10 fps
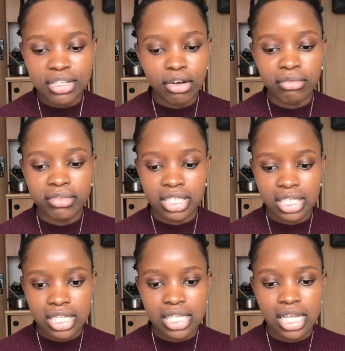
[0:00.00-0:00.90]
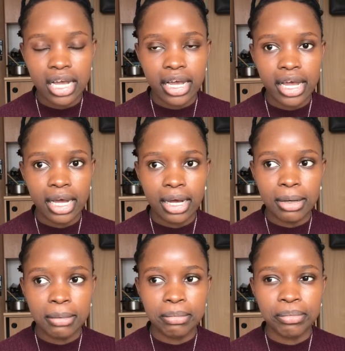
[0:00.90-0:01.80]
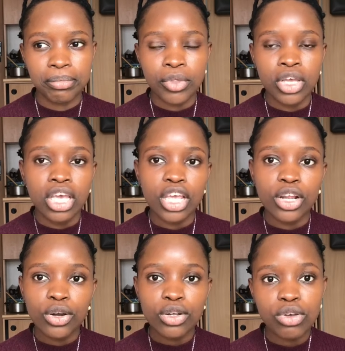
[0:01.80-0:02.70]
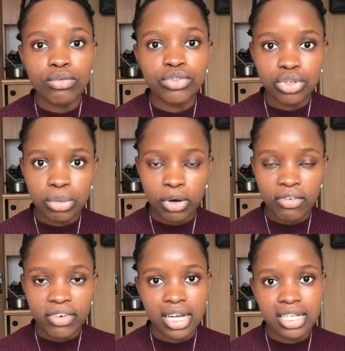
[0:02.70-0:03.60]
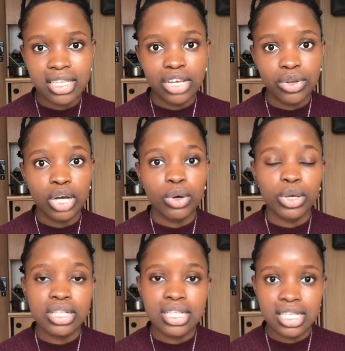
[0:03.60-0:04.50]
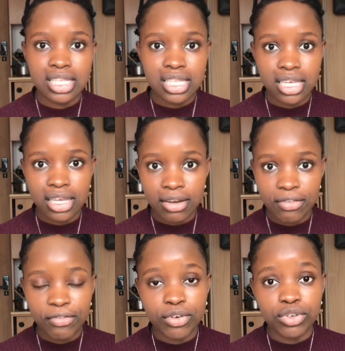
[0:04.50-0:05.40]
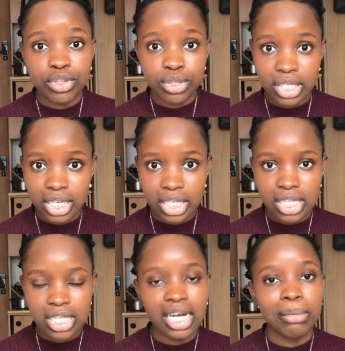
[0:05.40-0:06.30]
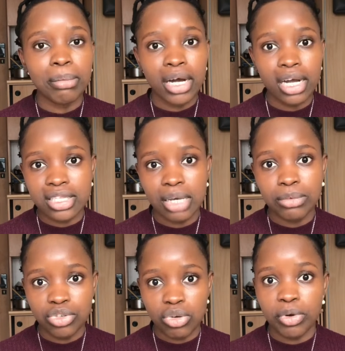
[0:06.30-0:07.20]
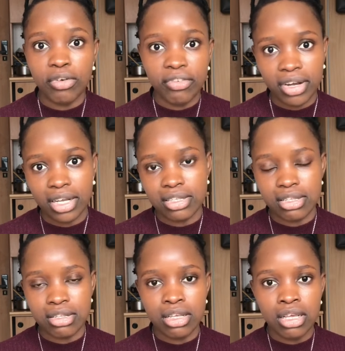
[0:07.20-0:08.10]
of this, a lot of job offers that you are going to see for students are part-time job offers.